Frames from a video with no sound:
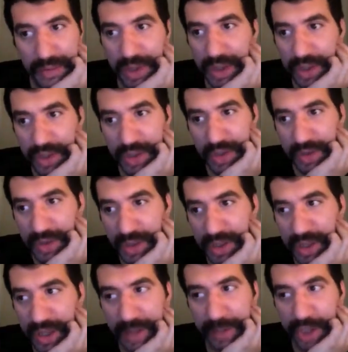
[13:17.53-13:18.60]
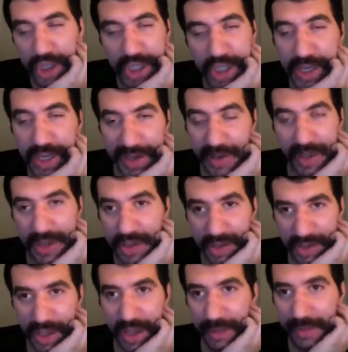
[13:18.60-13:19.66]
it just it's like a machine now that
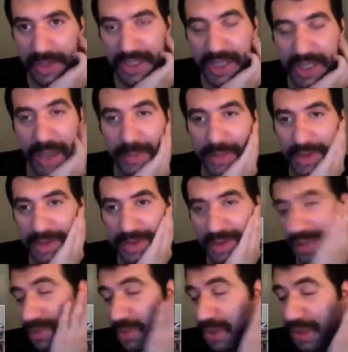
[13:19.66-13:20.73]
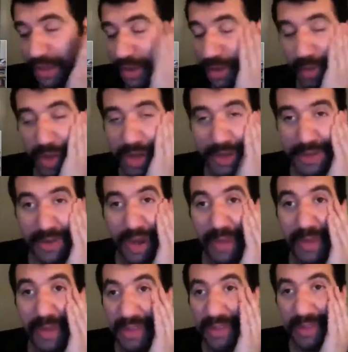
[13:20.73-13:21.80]
just can't be stopped. That's really the only way to describe it.